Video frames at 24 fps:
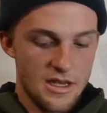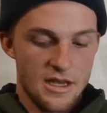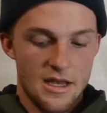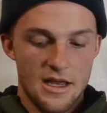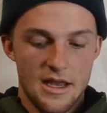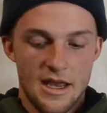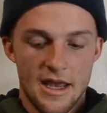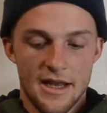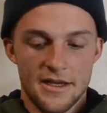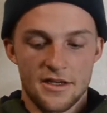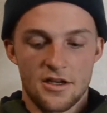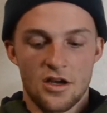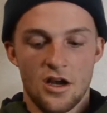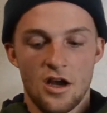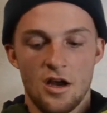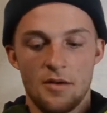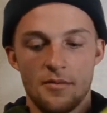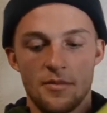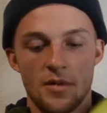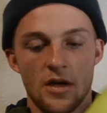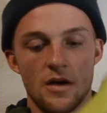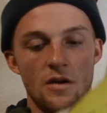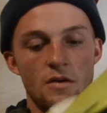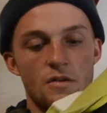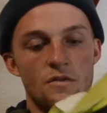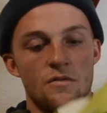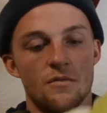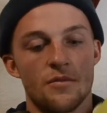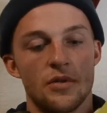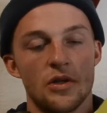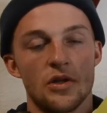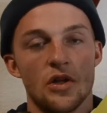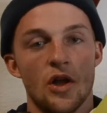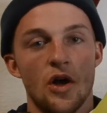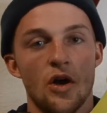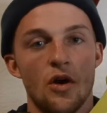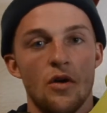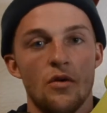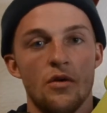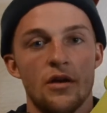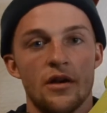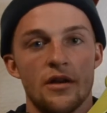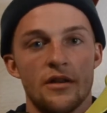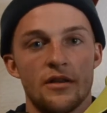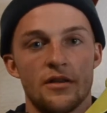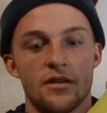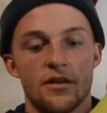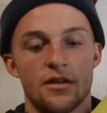and come below
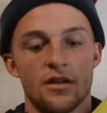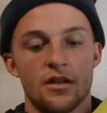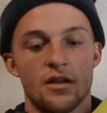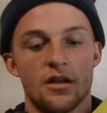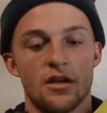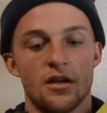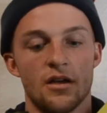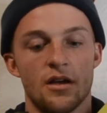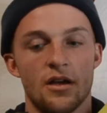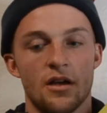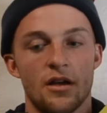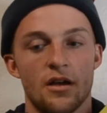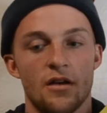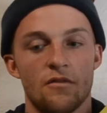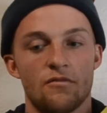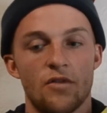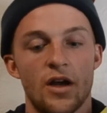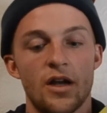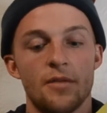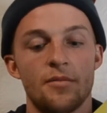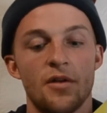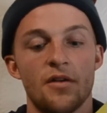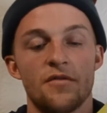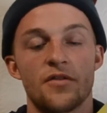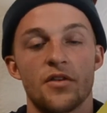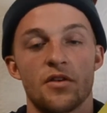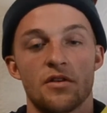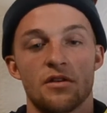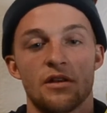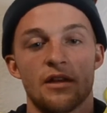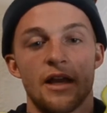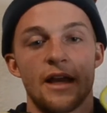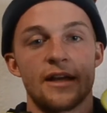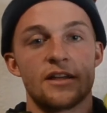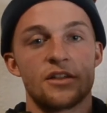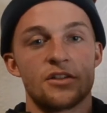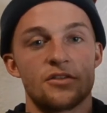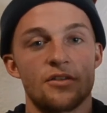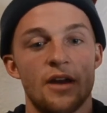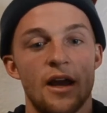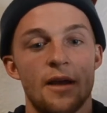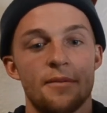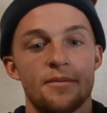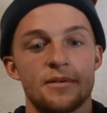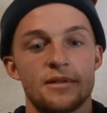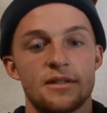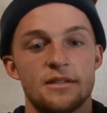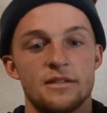right above the leg
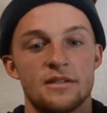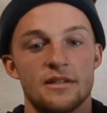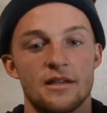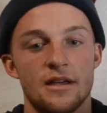straps